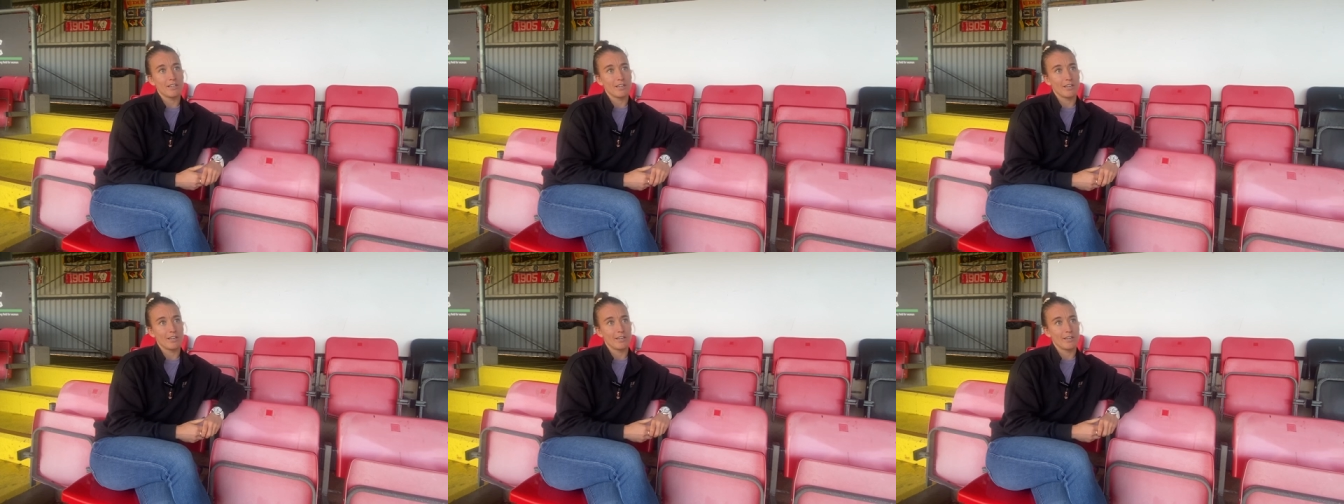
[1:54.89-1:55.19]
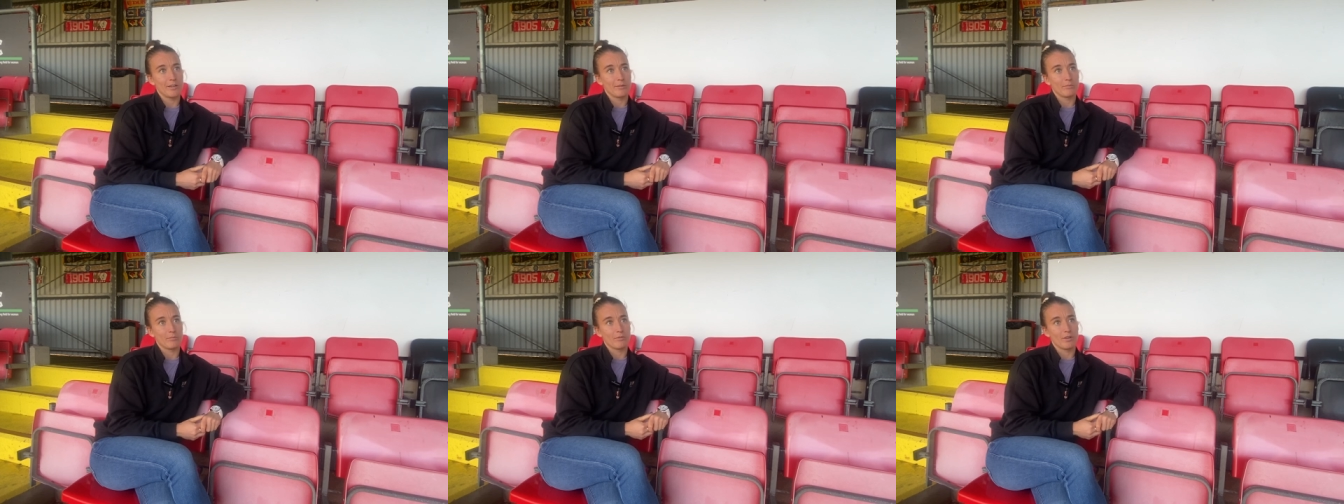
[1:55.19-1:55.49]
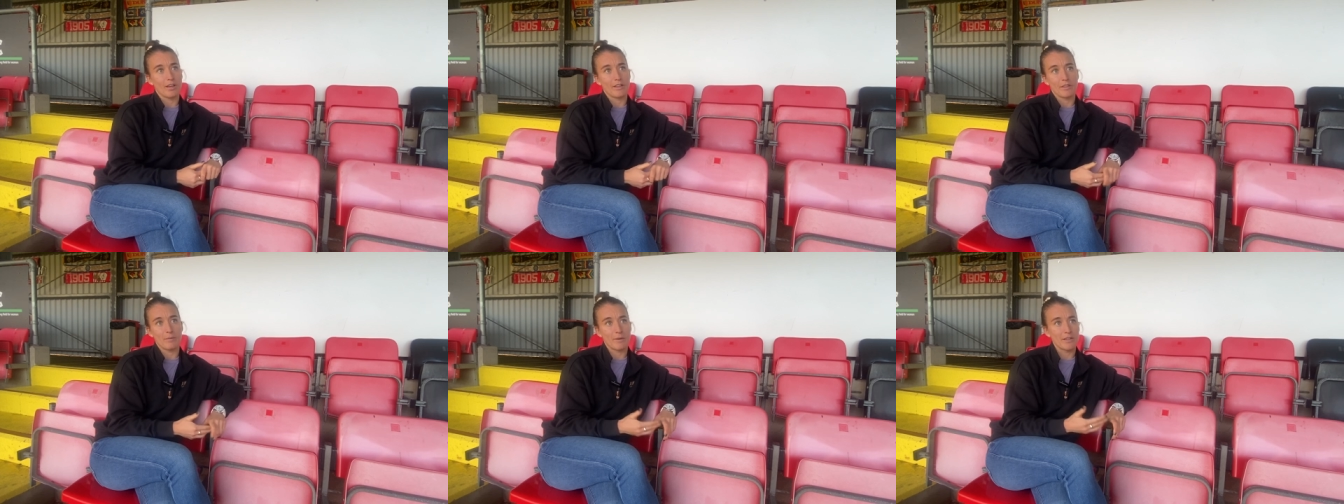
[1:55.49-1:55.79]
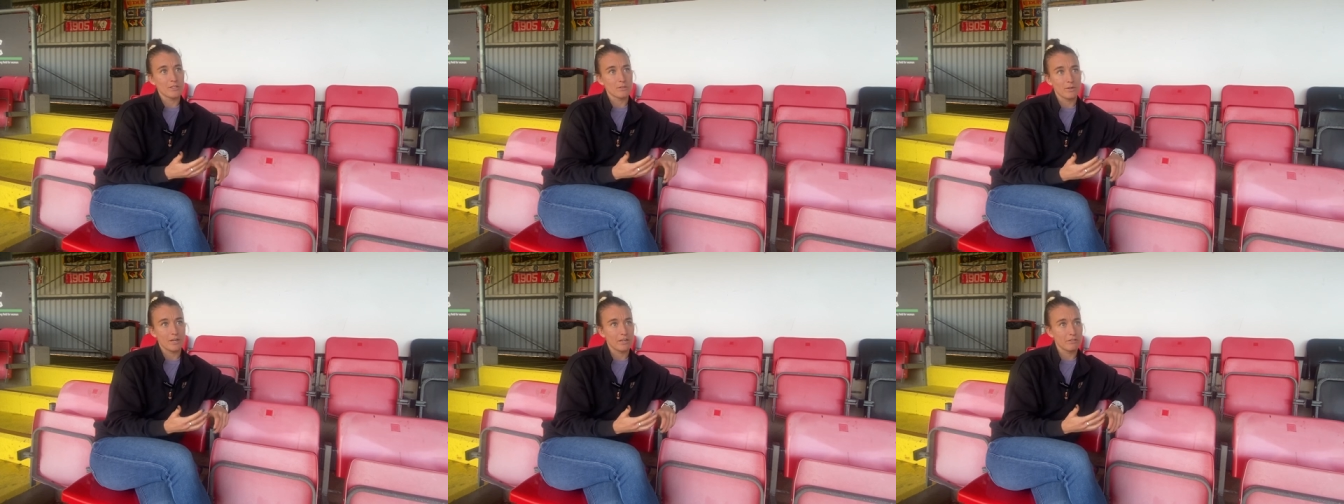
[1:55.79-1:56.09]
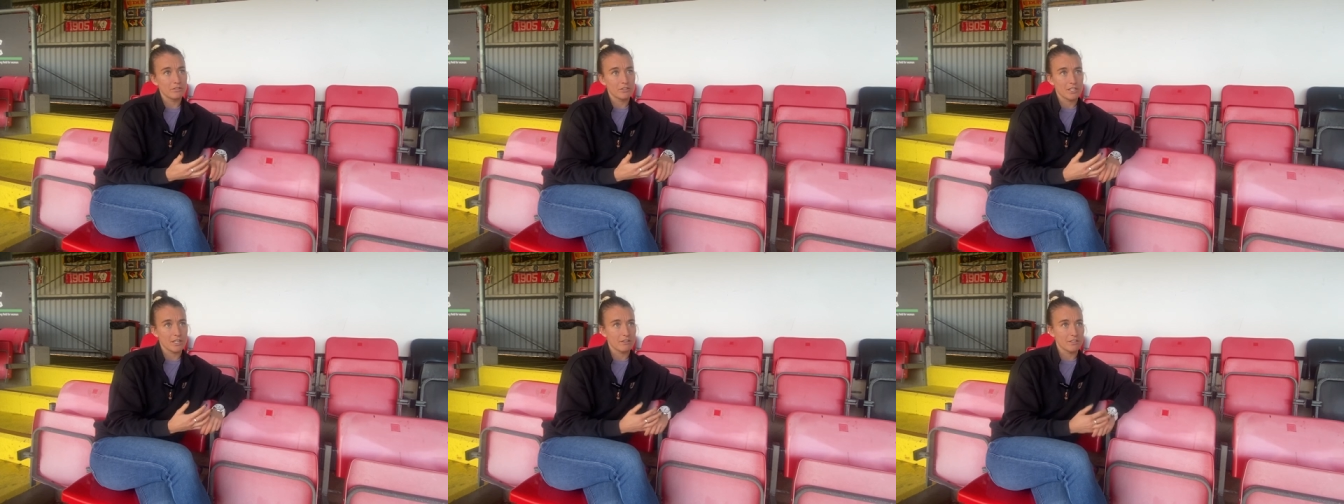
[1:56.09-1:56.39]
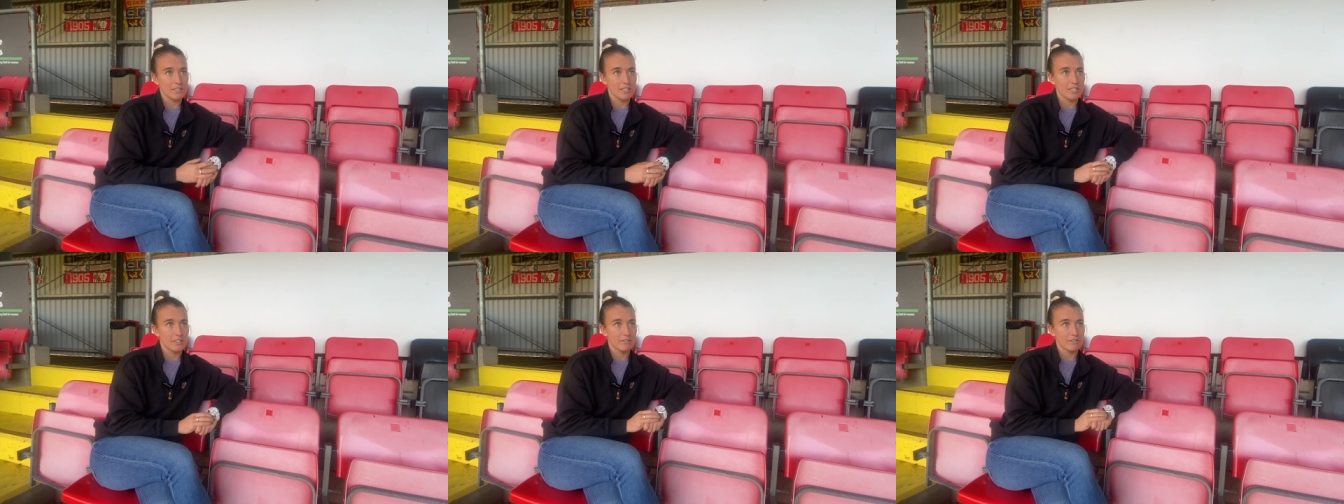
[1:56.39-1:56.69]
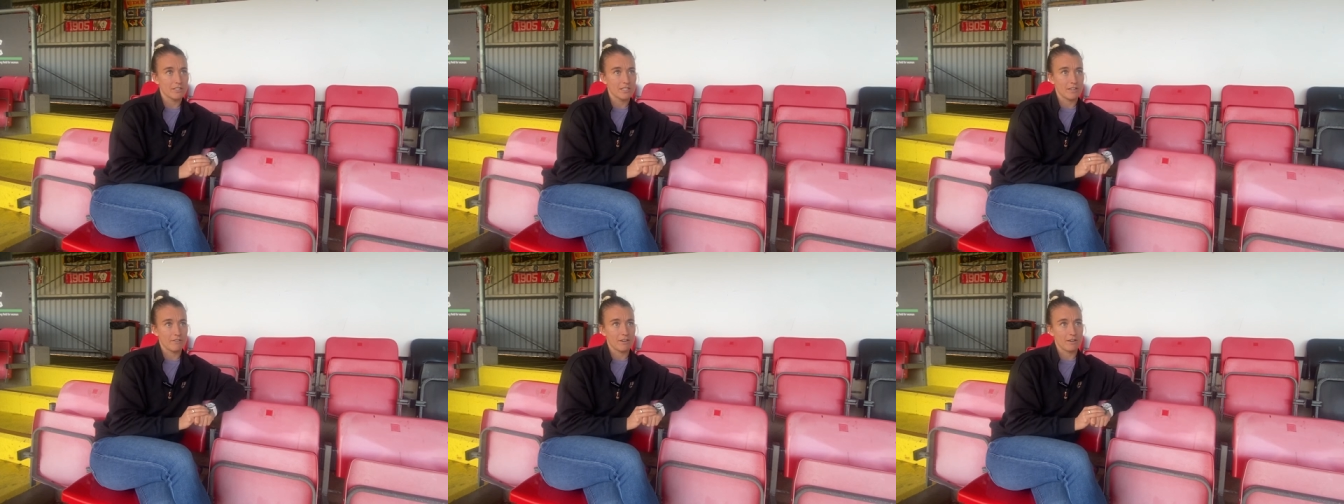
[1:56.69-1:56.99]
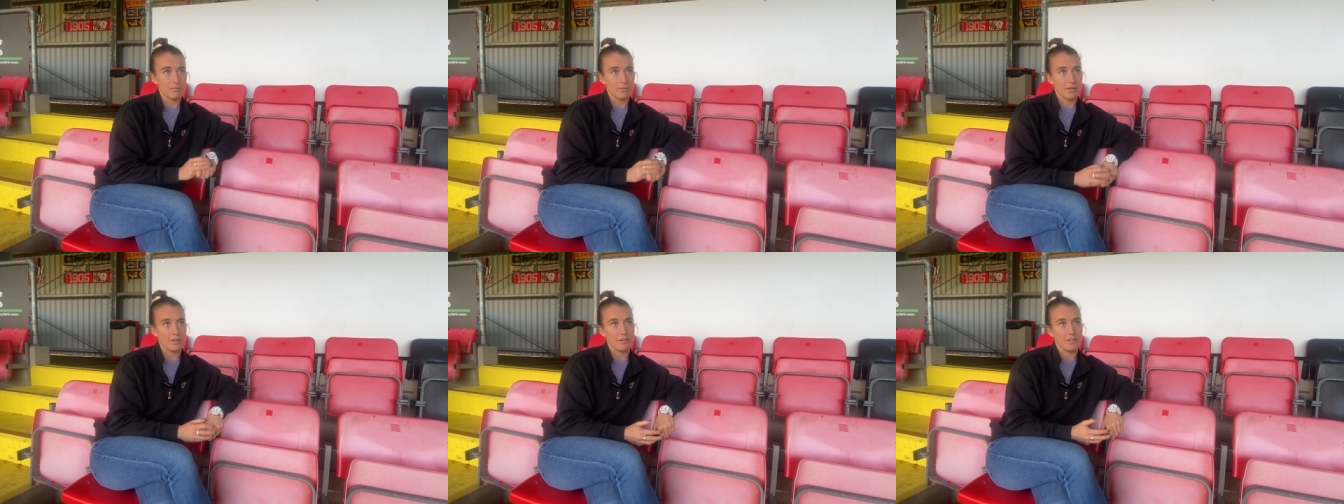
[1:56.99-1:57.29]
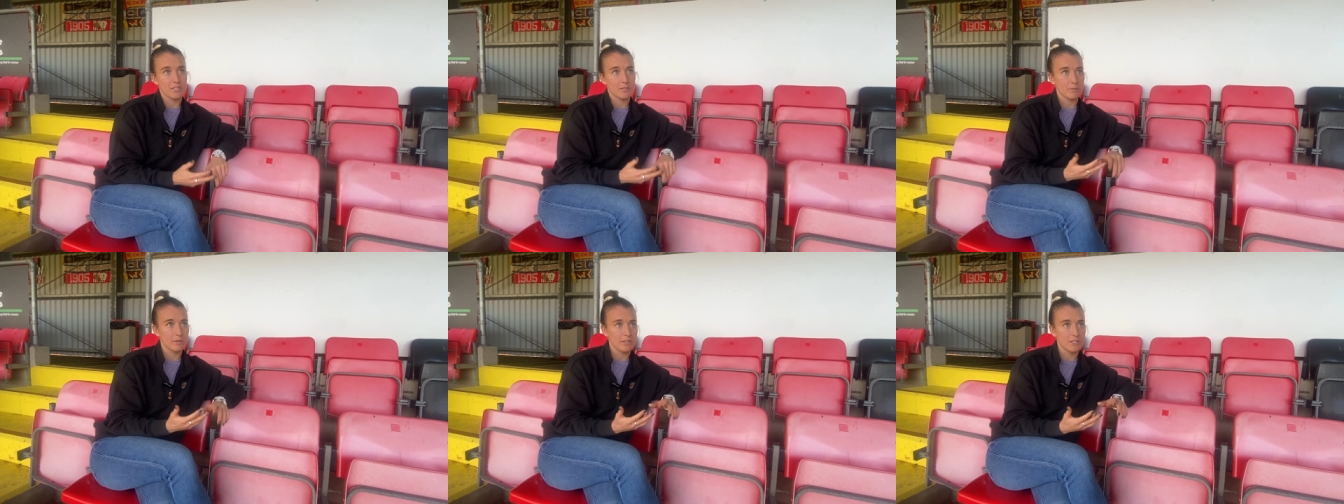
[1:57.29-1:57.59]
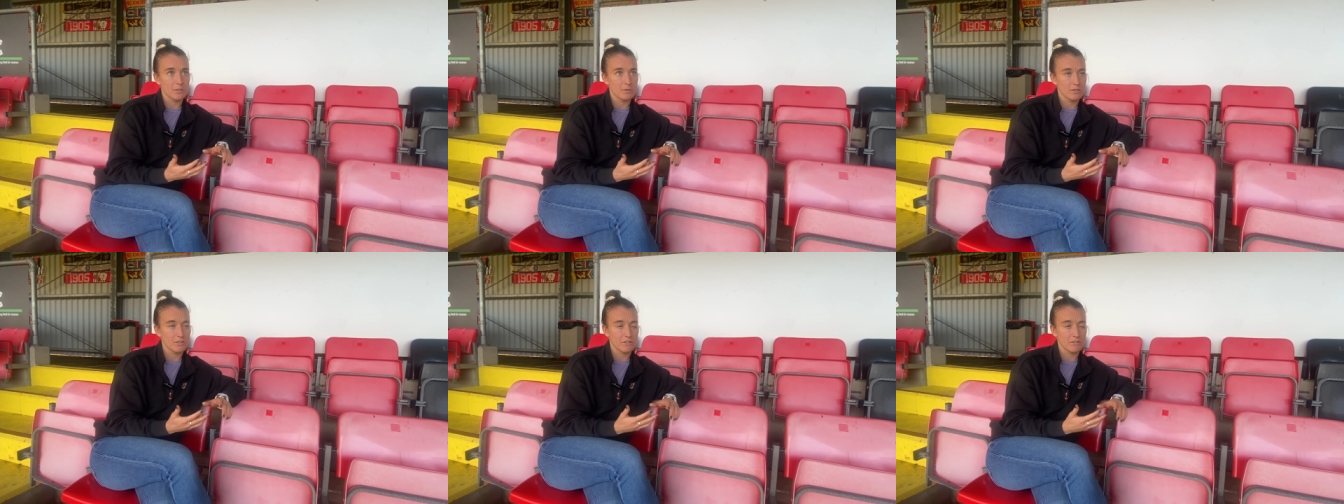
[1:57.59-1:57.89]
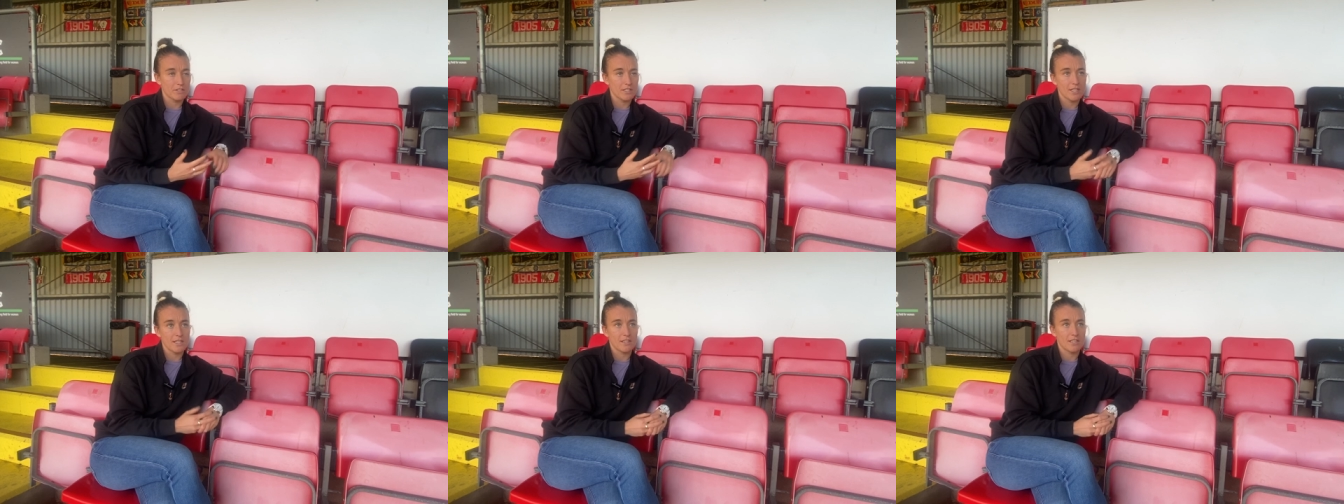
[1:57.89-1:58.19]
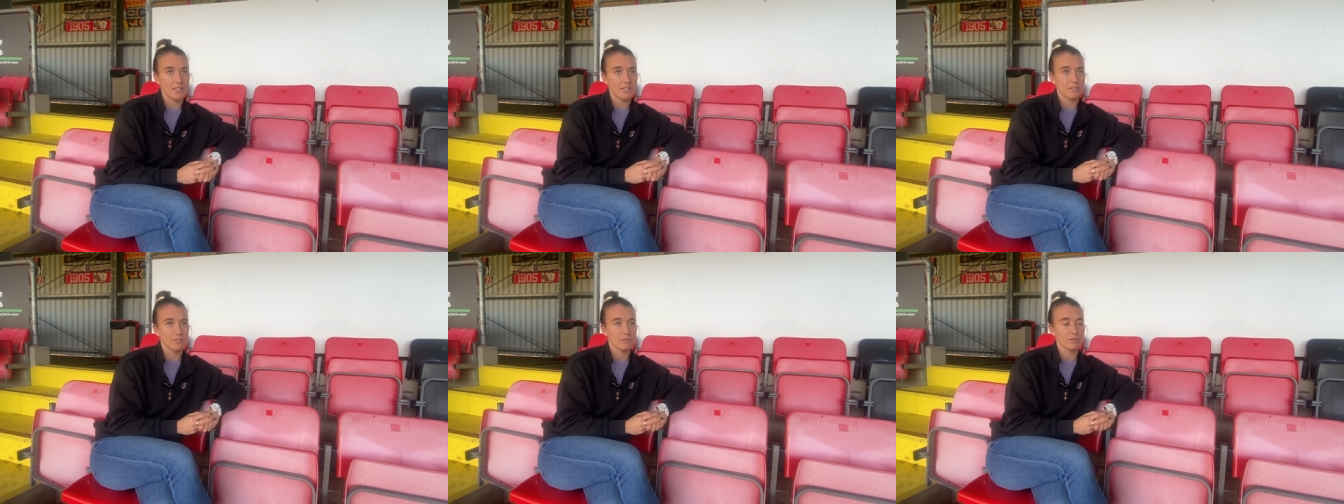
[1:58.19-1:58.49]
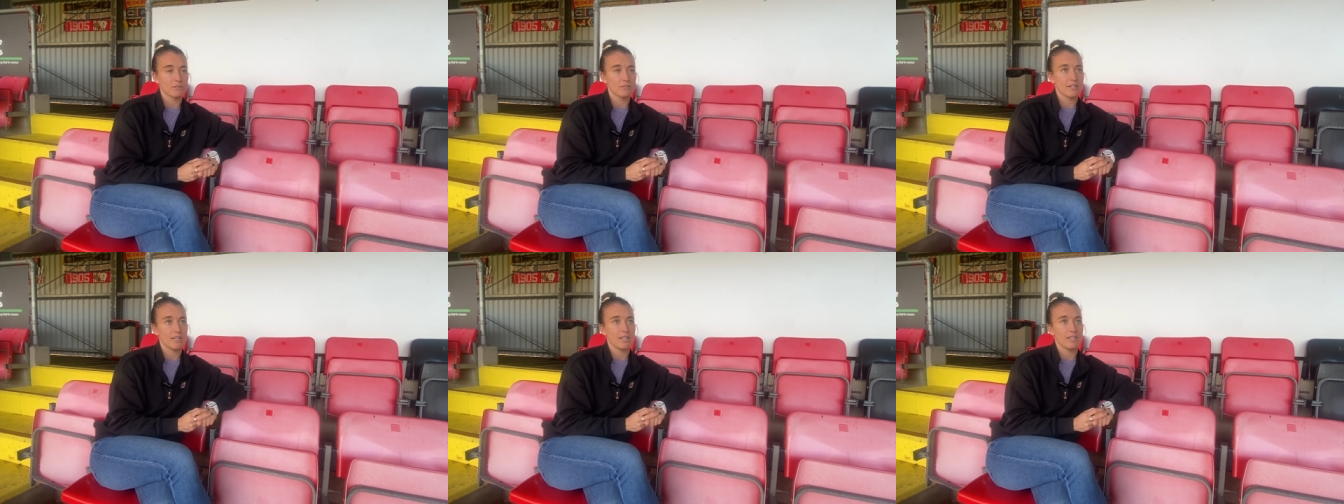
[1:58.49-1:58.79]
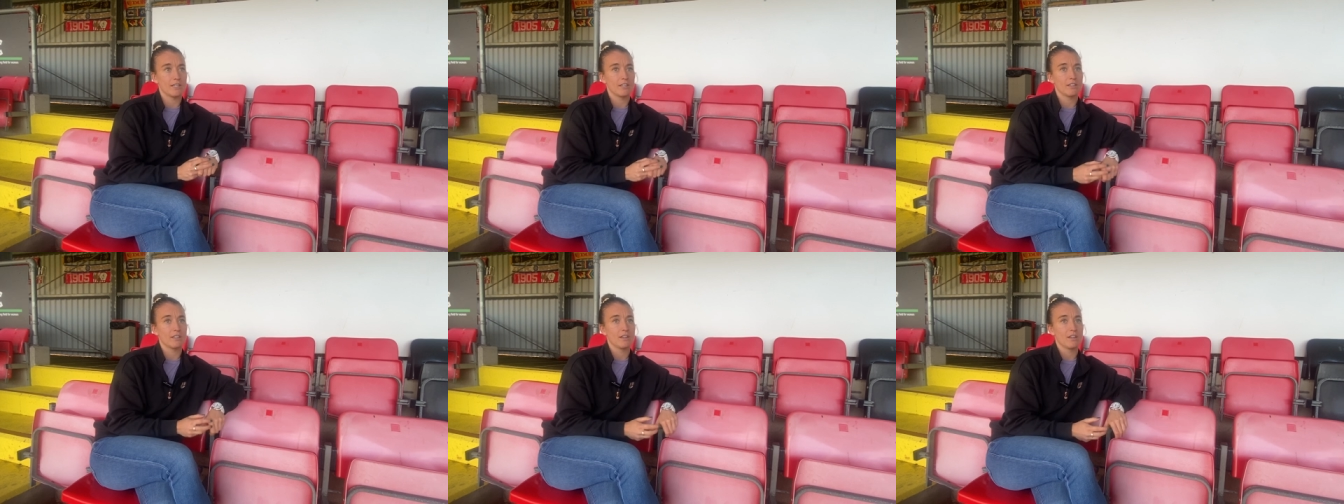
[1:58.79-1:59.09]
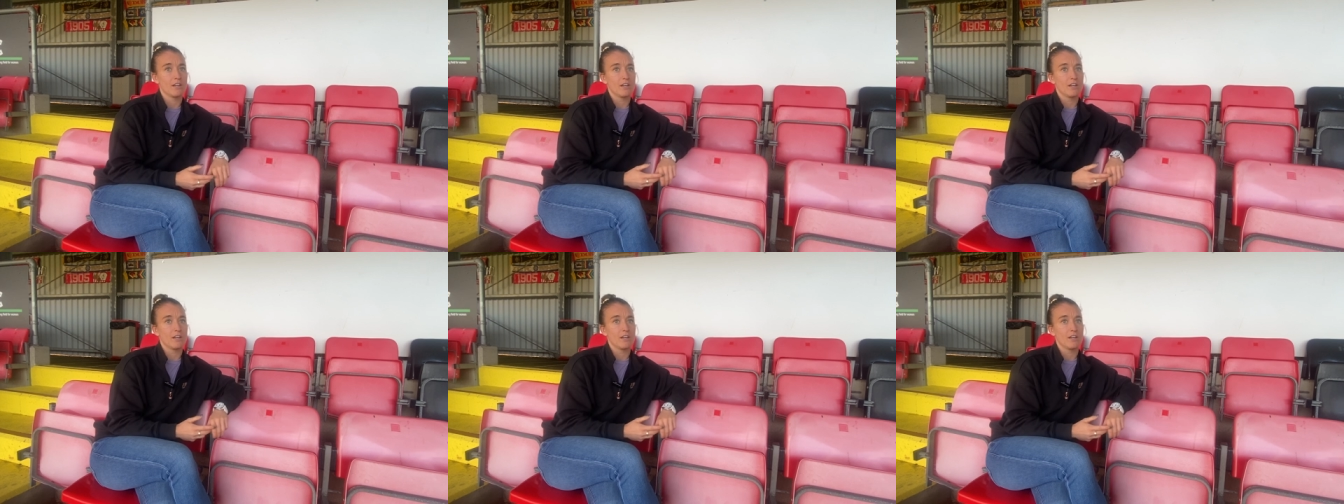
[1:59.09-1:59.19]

Um, like the mental health charity, obviously I've had my own experience, which I've shared that story, and